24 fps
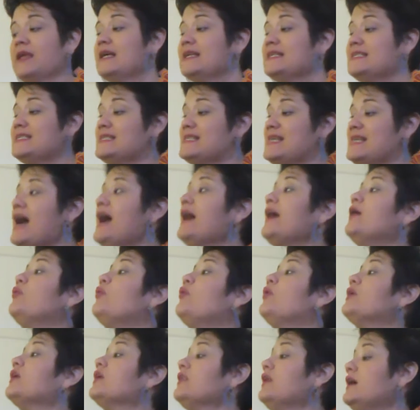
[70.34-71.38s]
Today,
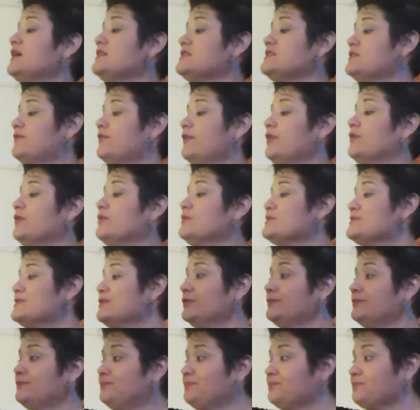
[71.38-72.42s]
what I'd like to focus
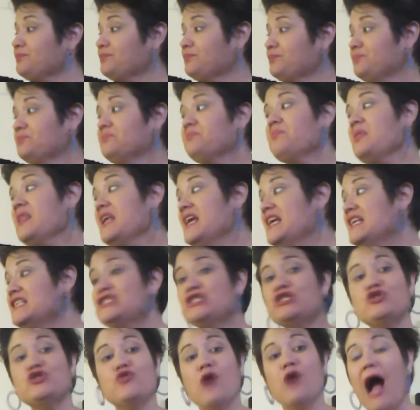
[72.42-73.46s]
on
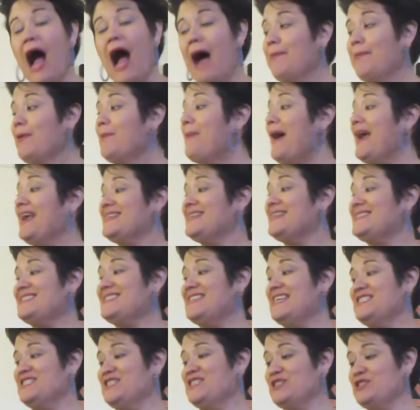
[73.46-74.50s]
is drama-based
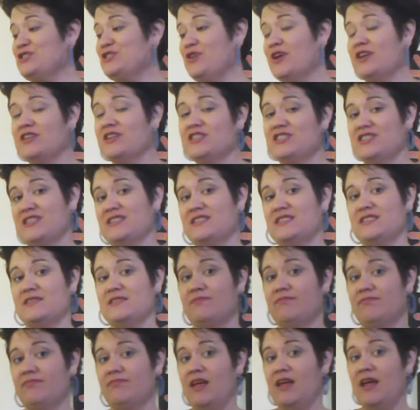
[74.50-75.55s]
teaching
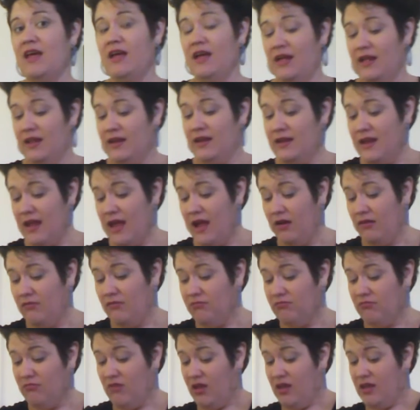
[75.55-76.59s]
strategies. Now,
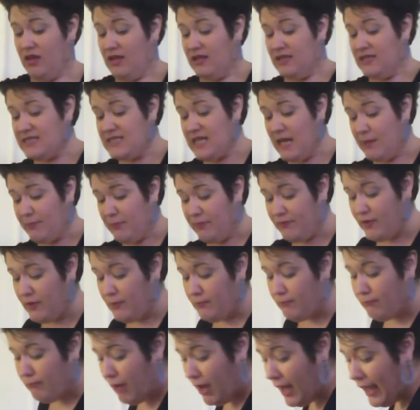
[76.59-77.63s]
some of you
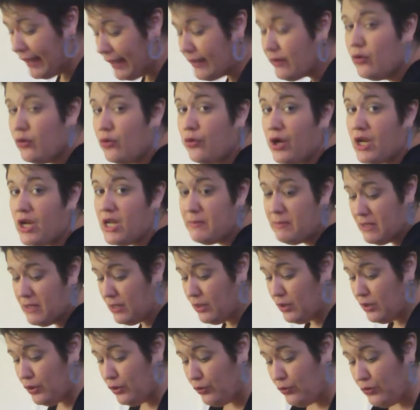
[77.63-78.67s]
might already be
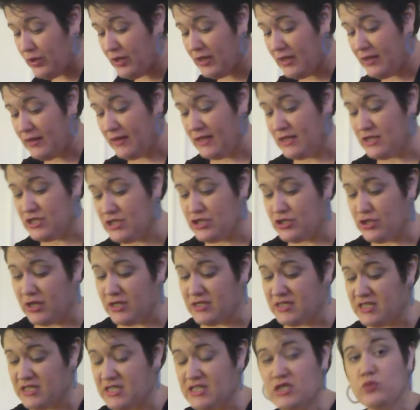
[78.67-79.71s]
including these
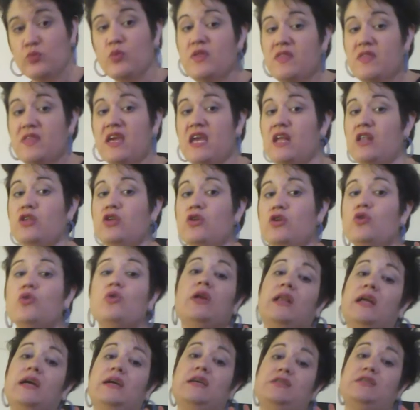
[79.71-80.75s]
strategies within your
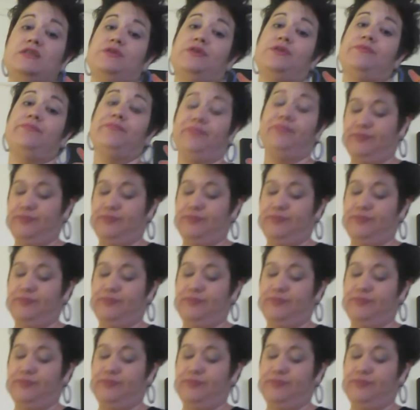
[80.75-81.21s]
classroom.